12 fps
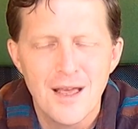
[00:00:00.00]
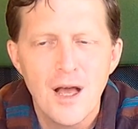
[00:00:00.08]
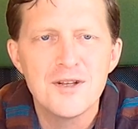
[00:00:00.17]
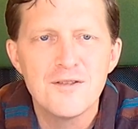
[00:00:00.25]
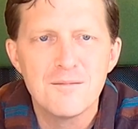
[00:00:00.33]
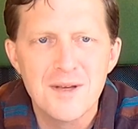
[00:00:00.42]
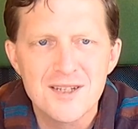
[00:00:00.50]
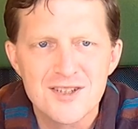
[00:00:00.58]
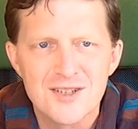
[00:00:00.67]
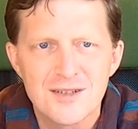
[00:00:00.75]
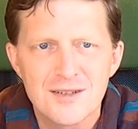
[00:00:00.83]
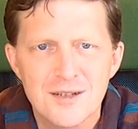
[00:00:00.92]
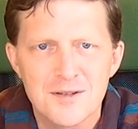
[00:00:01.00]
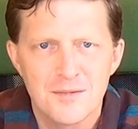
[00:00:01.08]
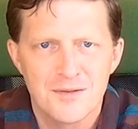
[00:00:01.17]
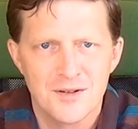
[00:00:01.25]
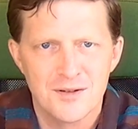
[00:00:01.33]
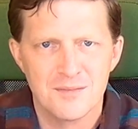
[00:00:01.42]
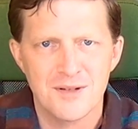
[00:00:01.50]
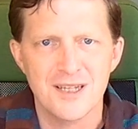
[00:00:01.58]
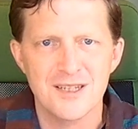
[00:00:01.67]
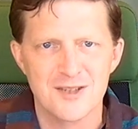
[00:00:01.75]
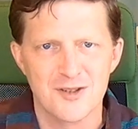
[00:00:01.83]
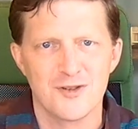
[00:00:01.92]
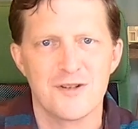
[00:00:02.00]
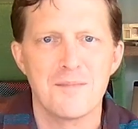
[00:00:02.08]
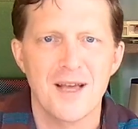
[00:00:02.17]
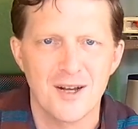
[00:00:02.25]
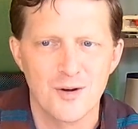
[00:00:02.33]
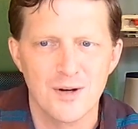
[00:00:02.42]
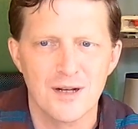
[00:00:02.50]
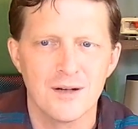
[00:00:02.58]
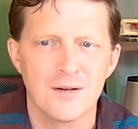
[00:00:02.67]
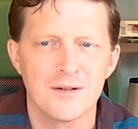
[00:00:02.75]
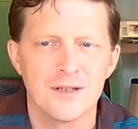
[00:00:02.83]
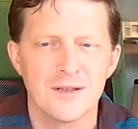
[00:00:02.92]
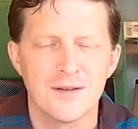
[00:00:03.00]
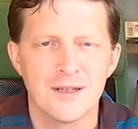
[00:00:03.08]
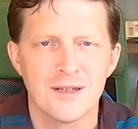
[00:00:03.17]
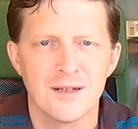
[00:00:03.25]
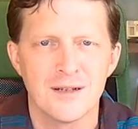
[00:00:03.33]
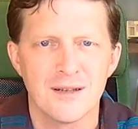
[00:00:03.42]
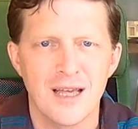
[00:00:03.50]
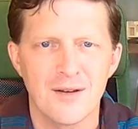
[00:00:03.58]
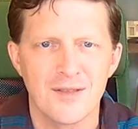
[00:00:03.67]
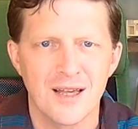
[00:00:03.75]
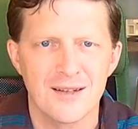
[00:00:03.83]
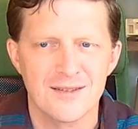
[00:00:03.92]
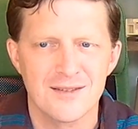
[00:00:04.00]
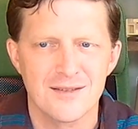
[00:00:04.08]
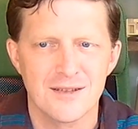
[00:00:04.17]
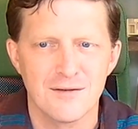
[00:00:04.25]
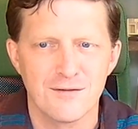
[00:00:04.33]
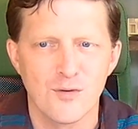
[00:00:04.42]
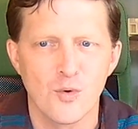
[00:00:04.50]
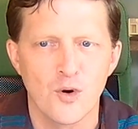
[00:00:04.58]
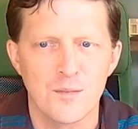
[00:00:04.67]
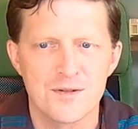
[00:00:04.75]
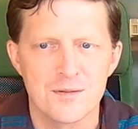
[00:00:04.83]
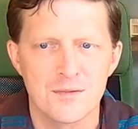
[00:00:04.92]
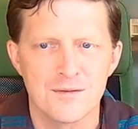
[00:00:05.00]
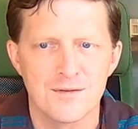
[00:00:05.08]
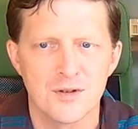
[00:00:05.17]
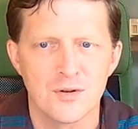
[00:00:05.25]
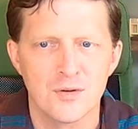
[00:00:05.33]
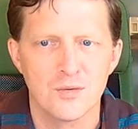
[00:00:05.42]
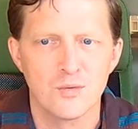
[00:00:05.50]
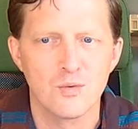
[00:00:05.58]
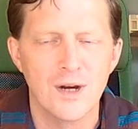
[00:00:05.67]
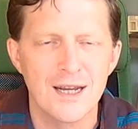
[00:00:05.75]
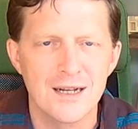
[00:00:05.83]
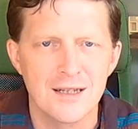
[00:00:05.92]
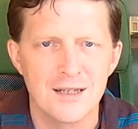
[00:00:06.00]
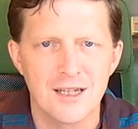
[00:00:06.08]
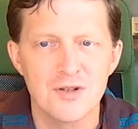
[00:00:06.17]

You've mentioned some of your history background and then how that's informed some of your writing.